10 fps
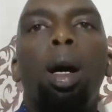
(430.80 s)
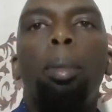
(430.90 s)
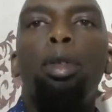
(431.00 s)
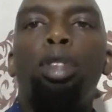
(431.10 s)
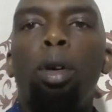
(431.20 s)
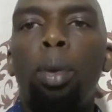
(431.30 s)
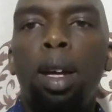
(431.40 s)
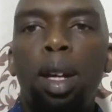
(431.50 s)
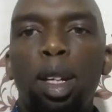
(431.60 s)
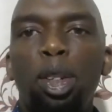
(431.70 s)
Before
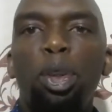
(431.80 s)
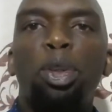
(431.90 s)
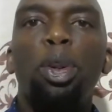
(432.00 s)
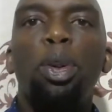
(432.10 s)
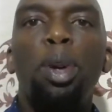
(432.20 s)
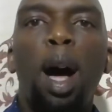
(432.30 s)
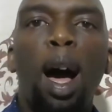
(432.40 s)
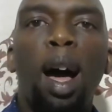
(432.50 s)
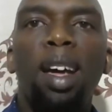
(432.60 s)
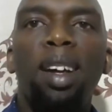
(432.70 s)
we do so,
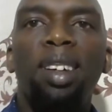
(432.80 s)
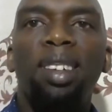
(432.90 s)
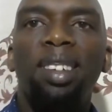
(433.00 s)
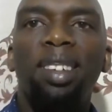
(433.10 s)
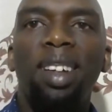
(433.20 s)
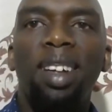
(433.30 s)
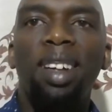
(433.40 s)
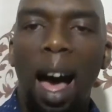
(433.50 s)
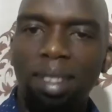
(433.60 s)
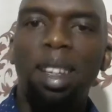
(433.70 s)
I
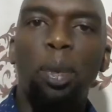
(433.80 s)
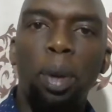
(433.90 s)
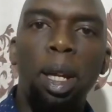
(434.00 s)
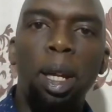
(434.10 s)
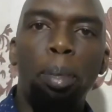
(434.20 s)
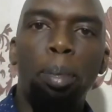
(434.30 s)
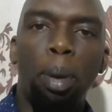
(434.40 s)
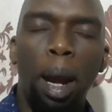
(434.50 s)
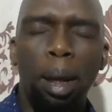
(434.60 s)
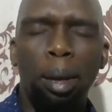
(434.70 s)
ask that we
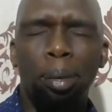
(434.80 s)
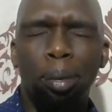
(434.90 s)
pray.